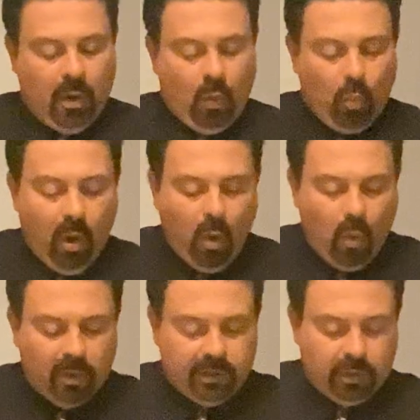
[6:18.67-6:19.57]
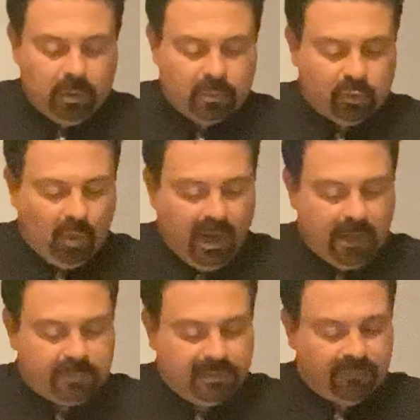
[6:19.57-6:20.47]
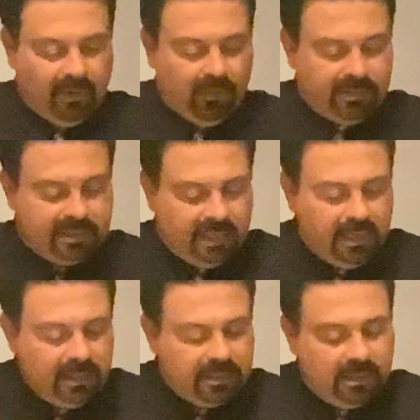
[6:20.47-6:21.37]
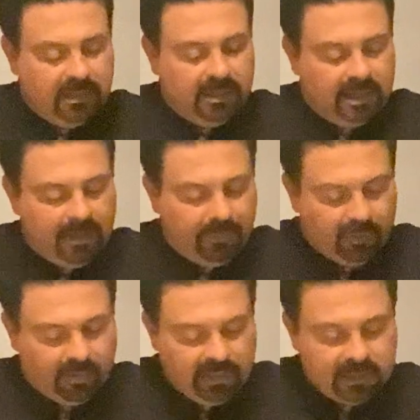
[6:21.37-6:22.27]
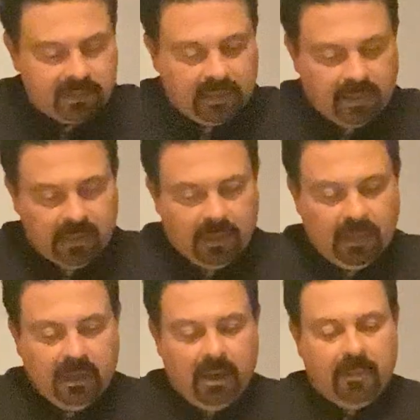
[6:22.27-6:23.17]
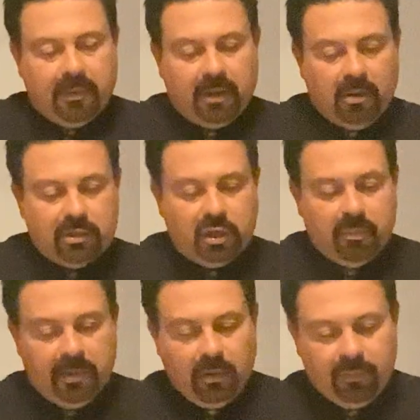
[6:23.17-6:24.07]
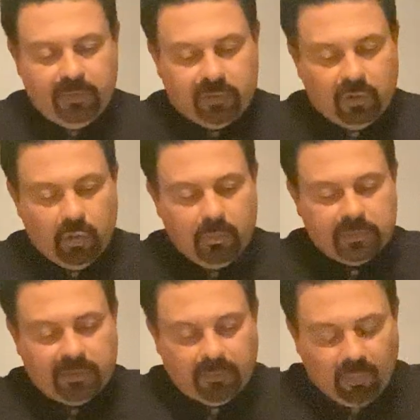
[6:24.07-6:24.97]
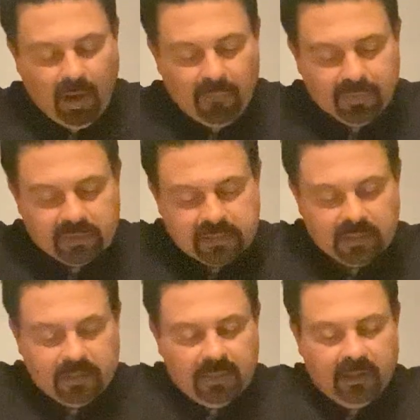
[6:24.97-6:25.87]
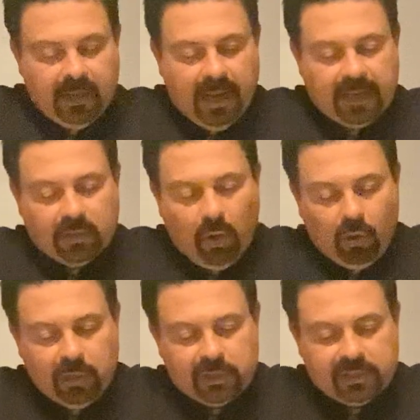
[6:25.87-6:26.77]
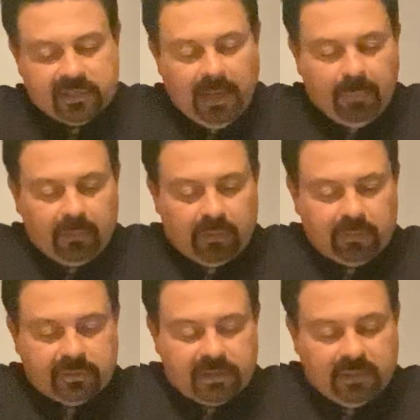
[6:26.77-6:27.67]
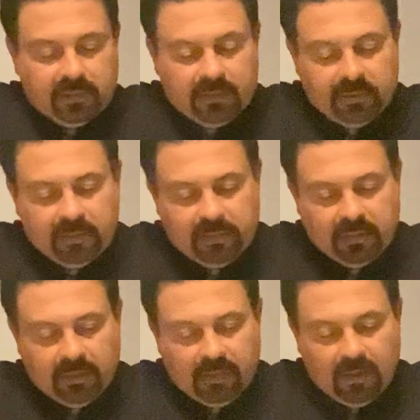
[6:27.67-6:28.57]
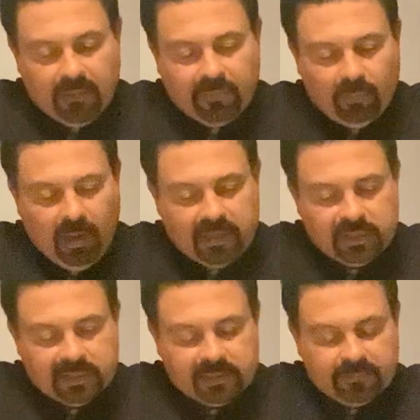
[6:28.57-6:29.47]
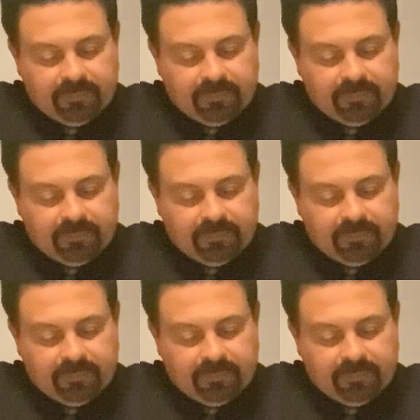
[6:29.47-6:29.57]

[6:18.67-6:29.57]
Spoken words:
Woe unto you, scribes and Pharisees, hypocrites! Because you build the tombs of the prophets, and garnish the sepulchres of the righteous,